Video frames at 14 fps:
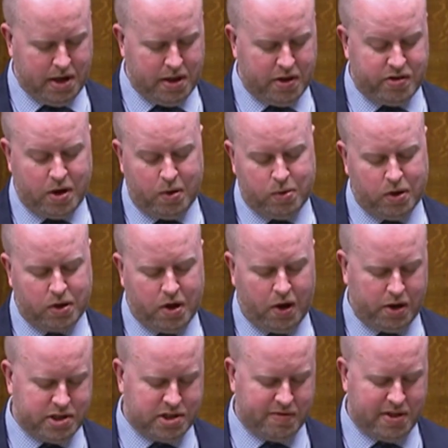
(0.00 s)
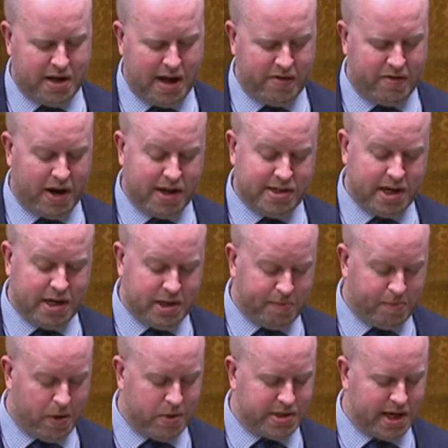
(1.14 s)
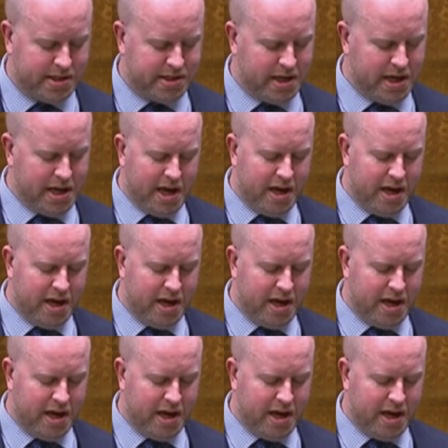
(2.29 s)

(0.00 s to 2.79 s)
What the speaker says: The total cost of the naturalisation process